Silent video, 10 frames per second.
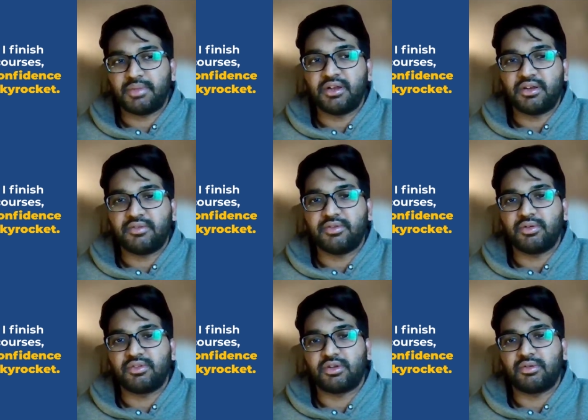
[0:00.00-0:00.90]

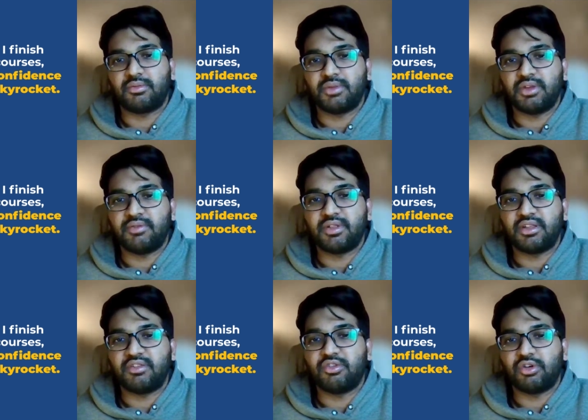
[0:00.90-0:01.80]
interviews or
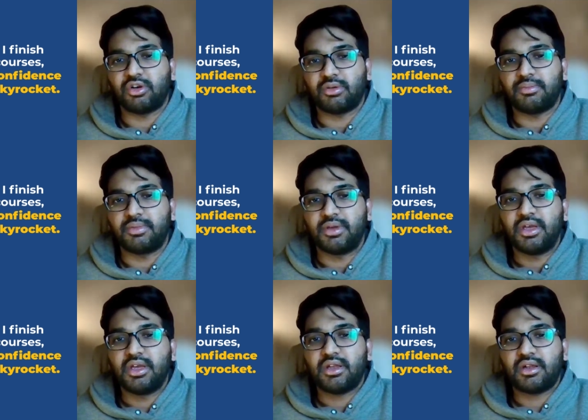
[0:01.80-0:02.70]
even the job
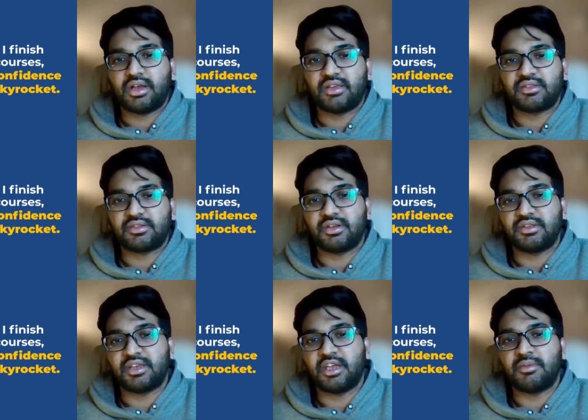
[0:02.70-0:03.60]
tasks
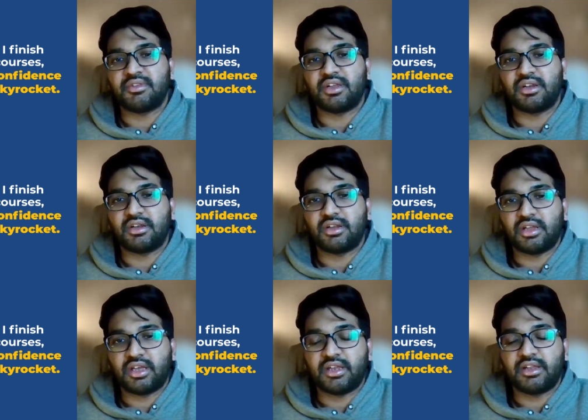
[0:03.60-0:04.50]
or assignments that are
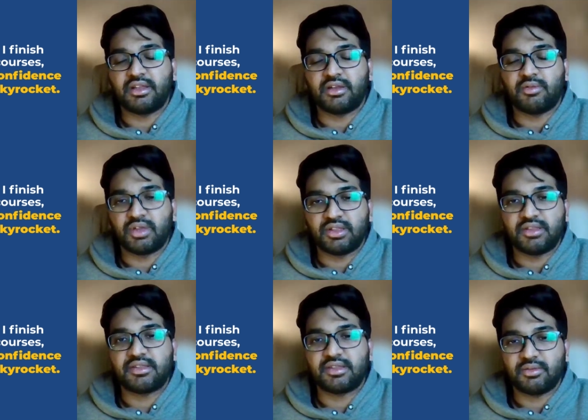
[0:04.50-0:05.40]
aligned that
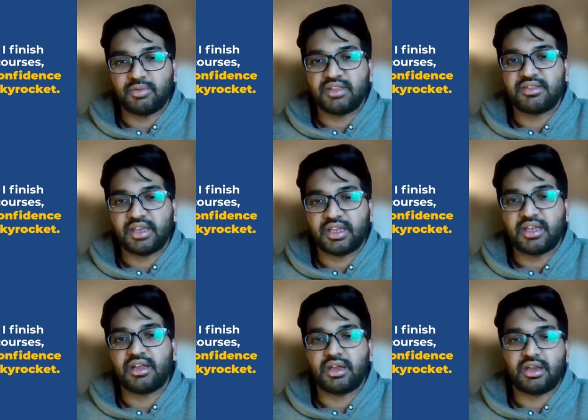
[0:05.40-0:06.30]
once I
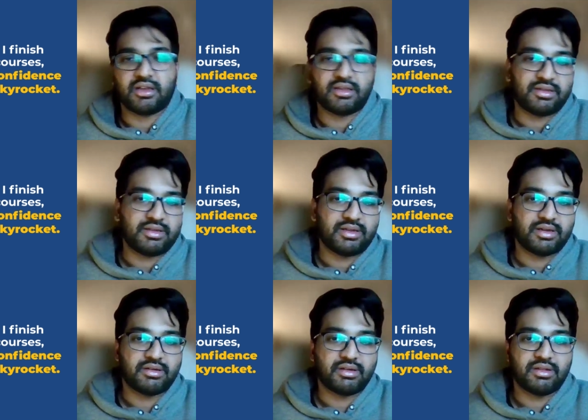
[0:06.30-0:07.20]
get hired as an
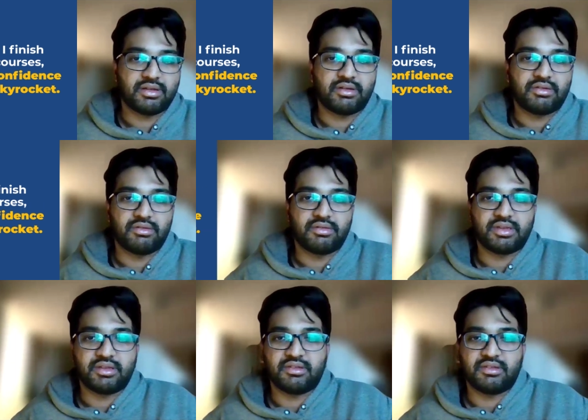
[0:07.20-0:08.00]
electrical controls